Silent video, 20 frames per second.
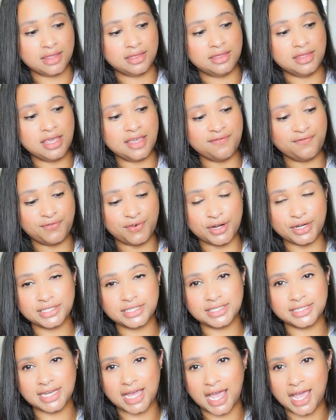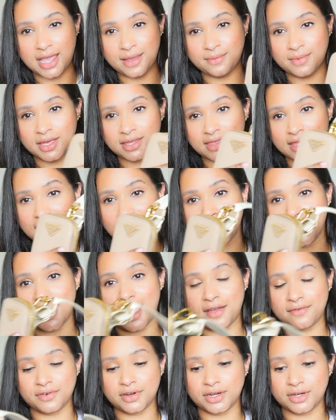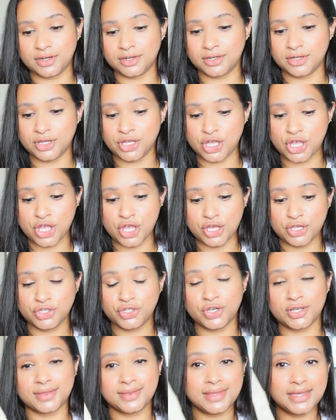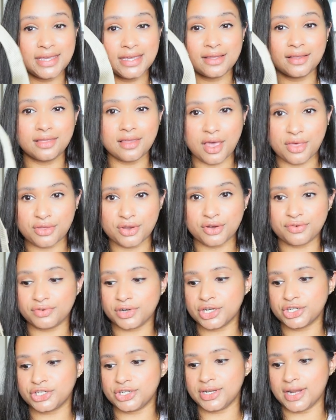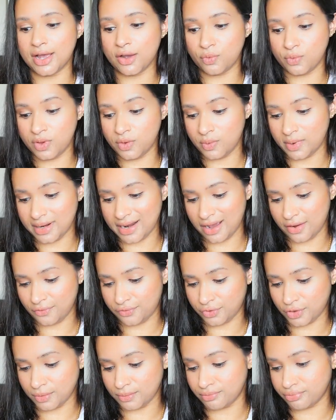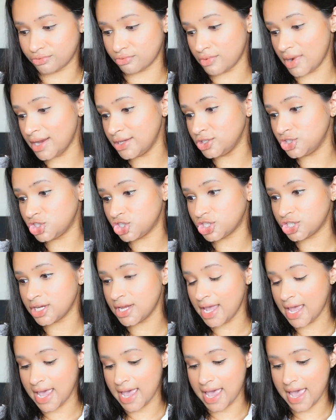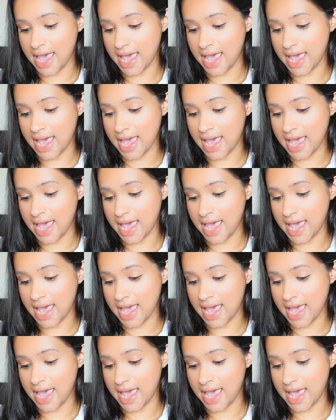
the first time that I ever took the leather version out, we went out for brunch,